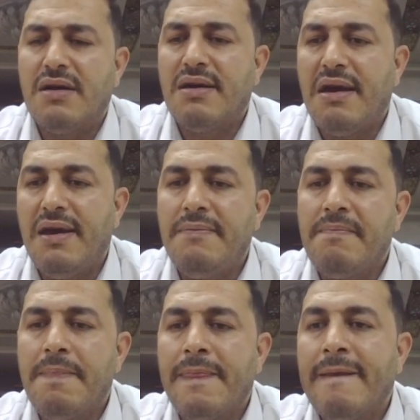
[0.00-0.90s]
Okay,
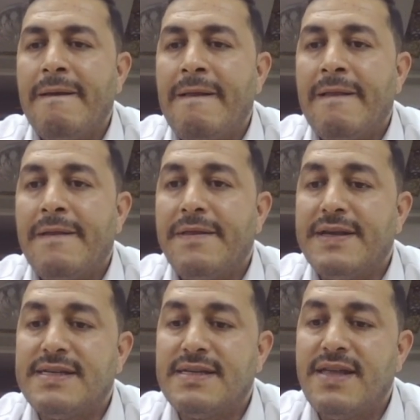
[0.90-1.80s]

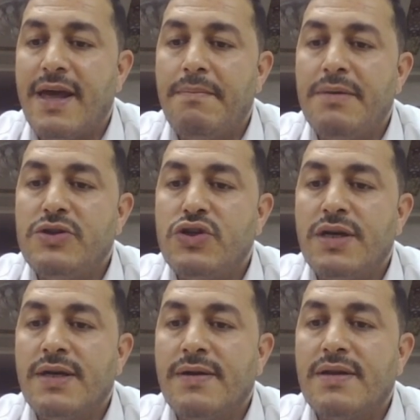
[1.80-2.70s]
this is the
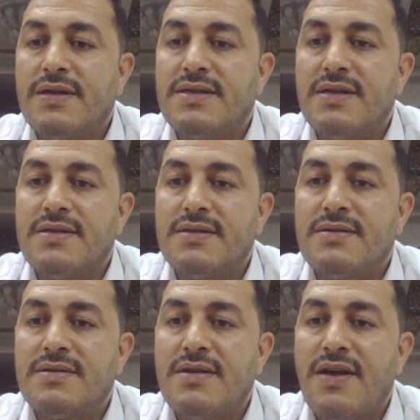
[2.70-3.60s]
imaging, this
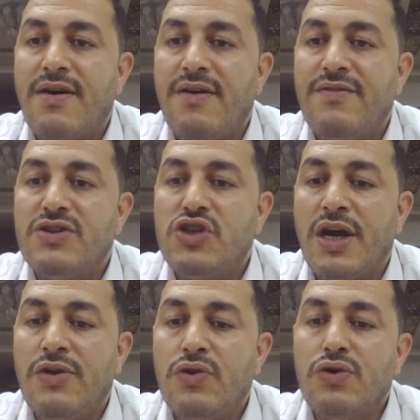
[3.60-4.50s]
is the
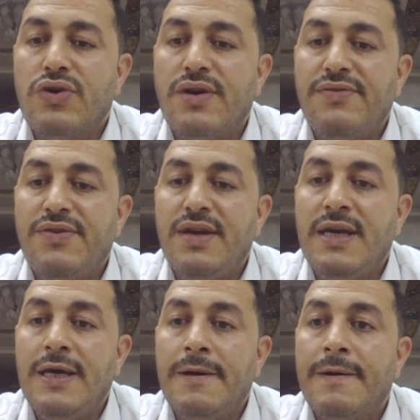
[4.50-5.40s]

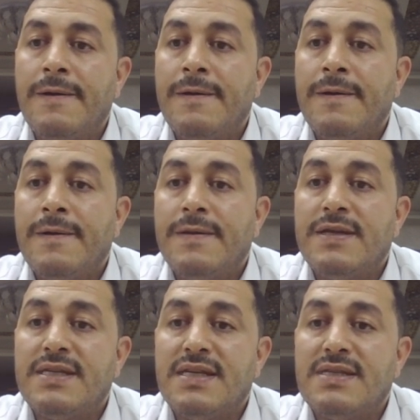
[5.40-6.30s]
vaginography,
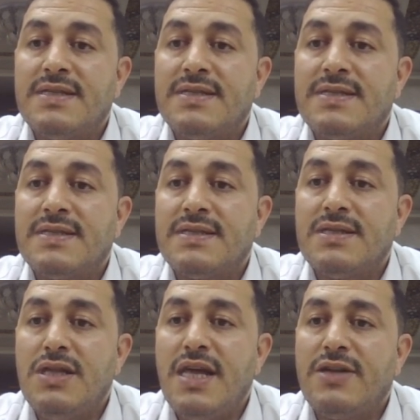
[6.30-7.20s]

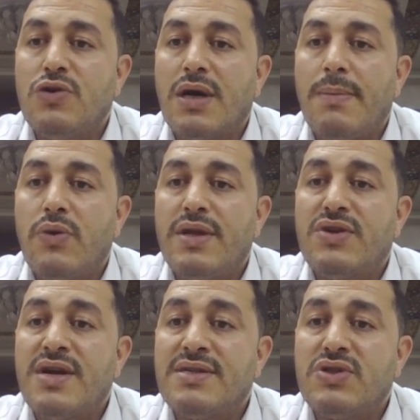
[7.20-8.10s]
they talk about the
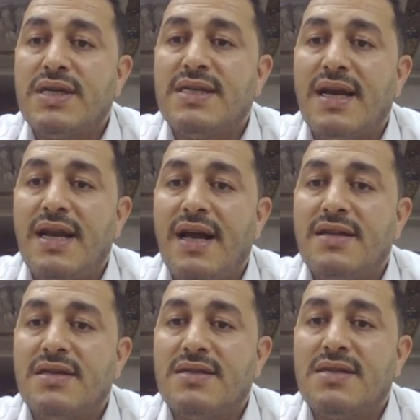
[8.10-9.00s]
transrectal
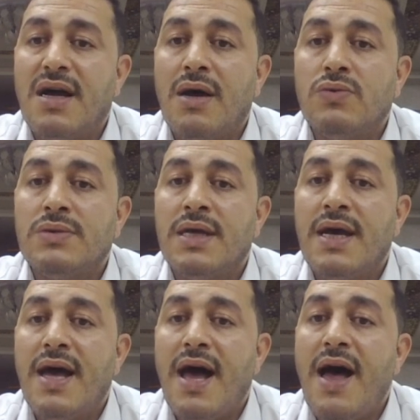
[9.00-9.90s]
ultrasound
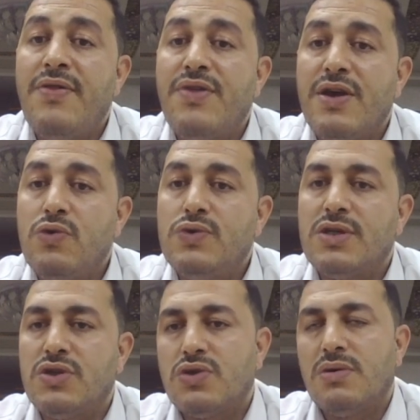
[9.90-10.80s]
and the
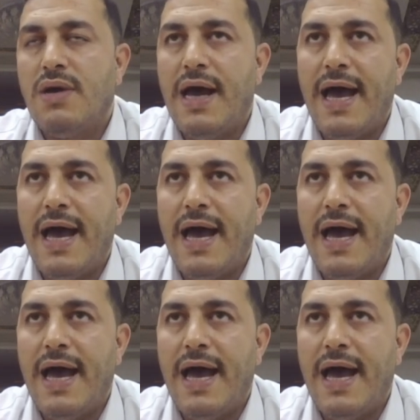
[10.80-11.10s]
usage.